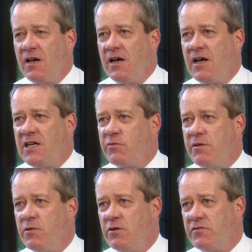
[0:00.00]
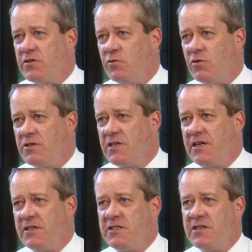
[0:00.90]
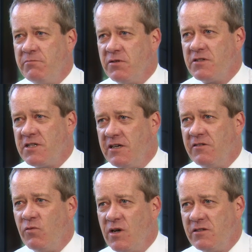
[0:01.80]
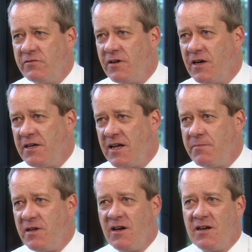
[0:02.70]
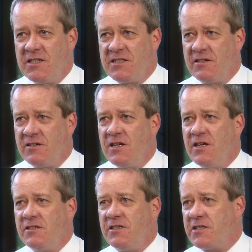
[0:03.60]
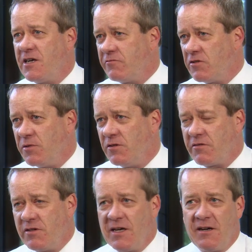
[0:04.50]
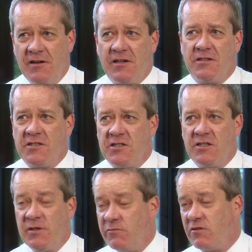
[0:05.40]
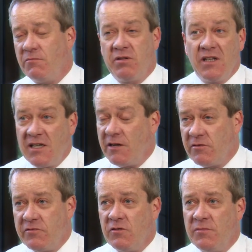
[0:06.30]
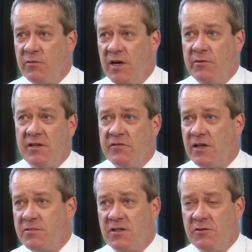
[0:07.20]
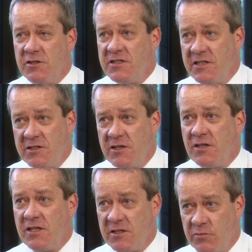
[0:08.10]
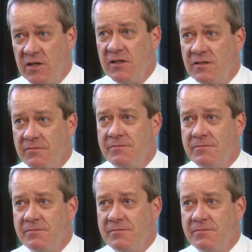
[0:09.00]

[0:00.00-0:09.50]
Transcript: As we move towards a simple set of well-defined APIs that are discoverable throughout our ecosystem, it will completely reform the way we develop solutions internally as well.